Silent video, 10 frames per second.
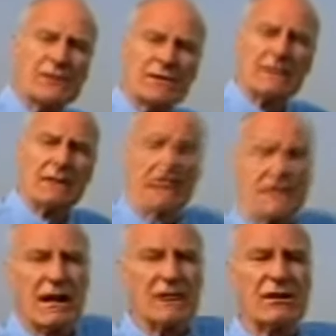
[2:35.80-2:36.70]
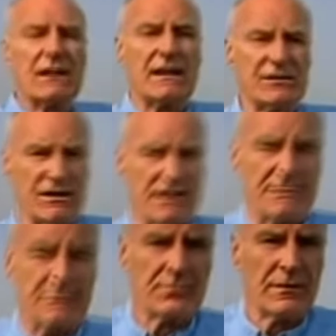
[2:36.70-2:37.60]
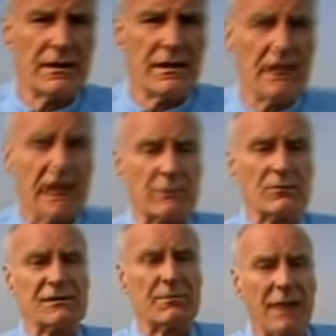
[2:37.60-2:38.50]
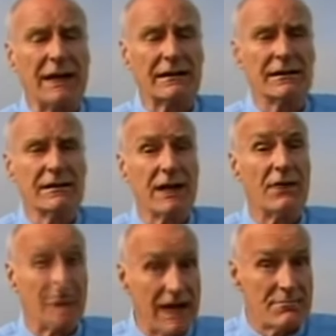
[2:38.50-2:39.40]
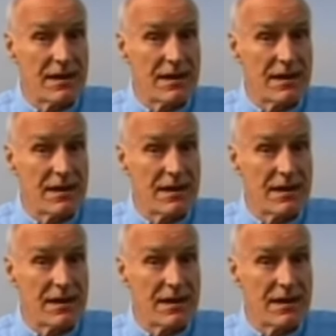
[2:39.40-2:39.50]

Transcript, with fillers: Front in 1918. It was the Battle of